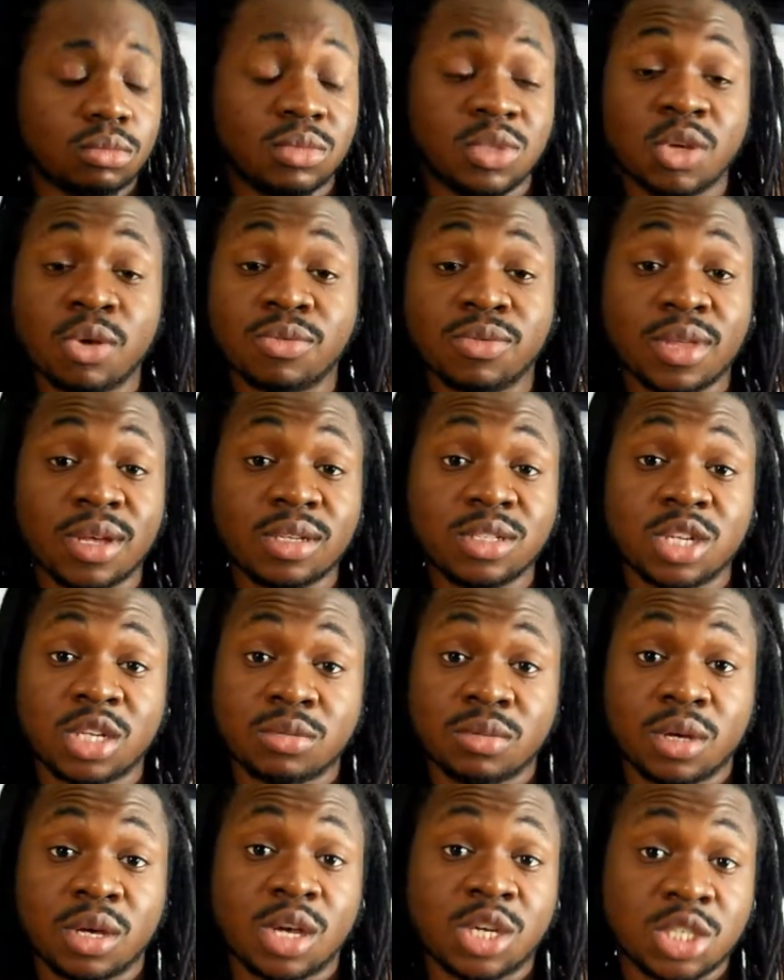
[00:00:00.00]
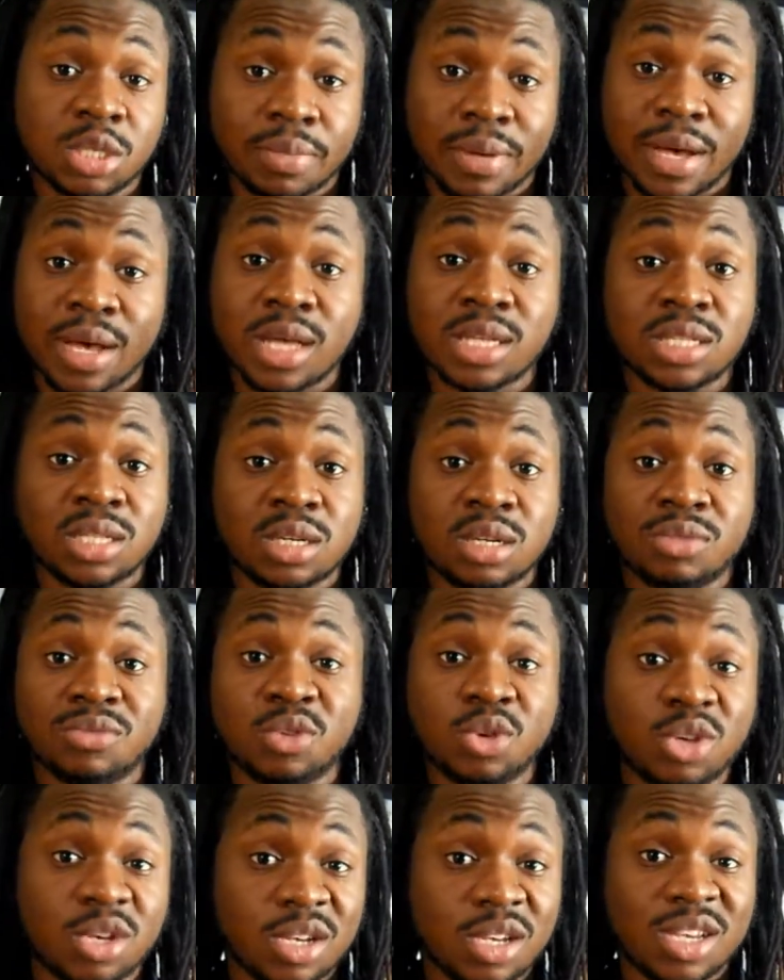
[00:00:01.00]
Don't think just because you're positive
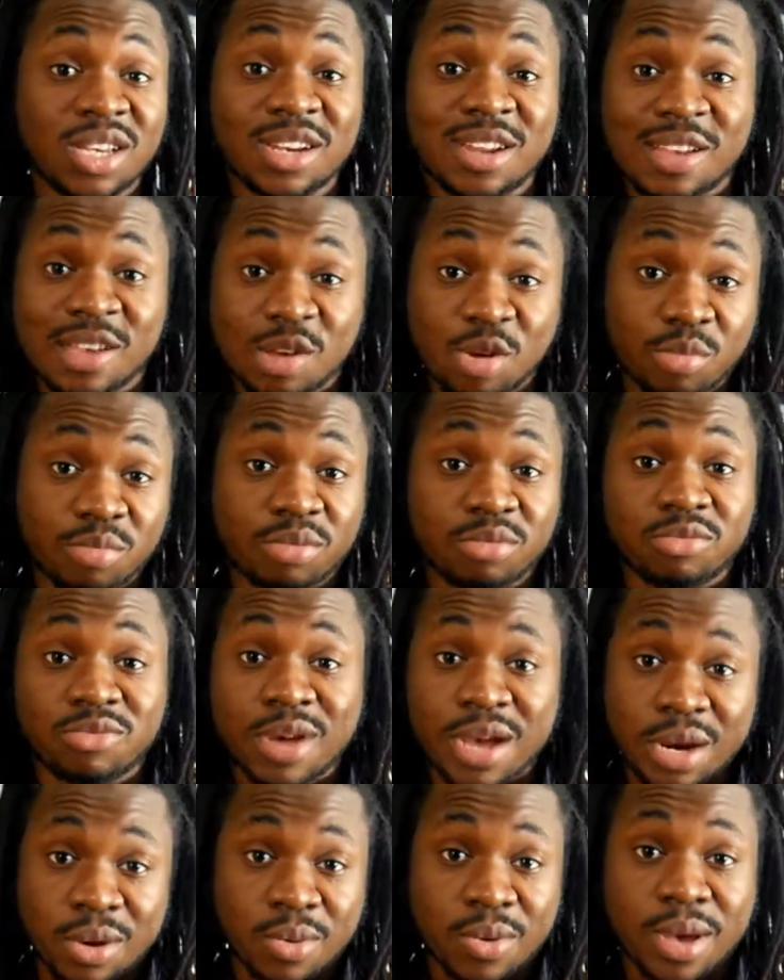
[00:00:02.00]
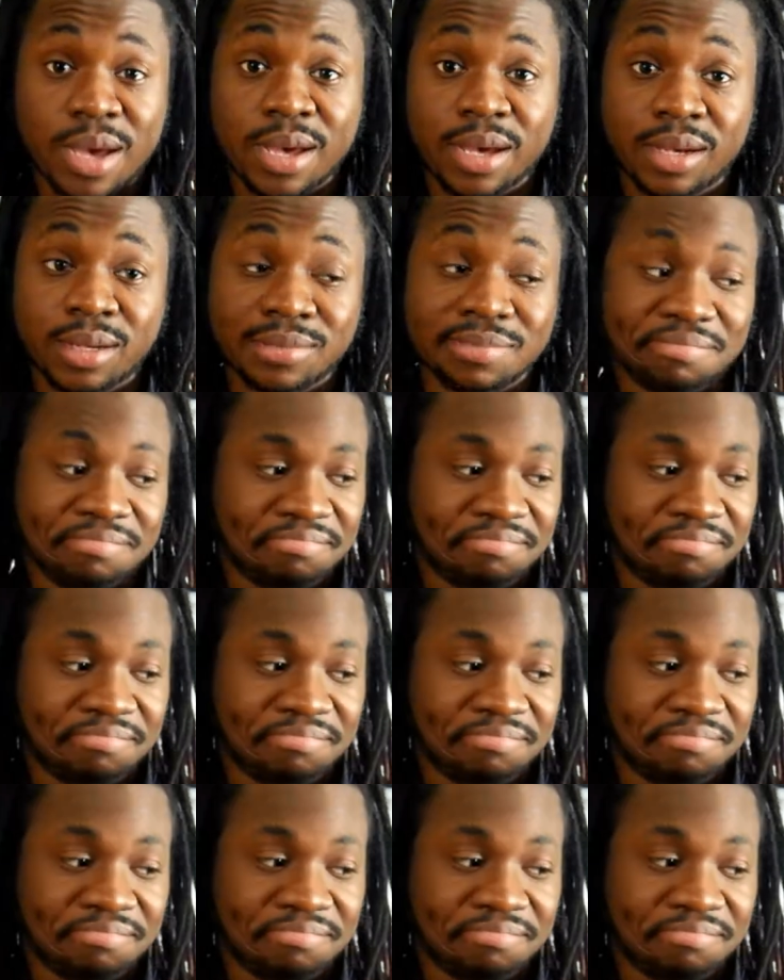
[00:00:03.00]
you can get help right away.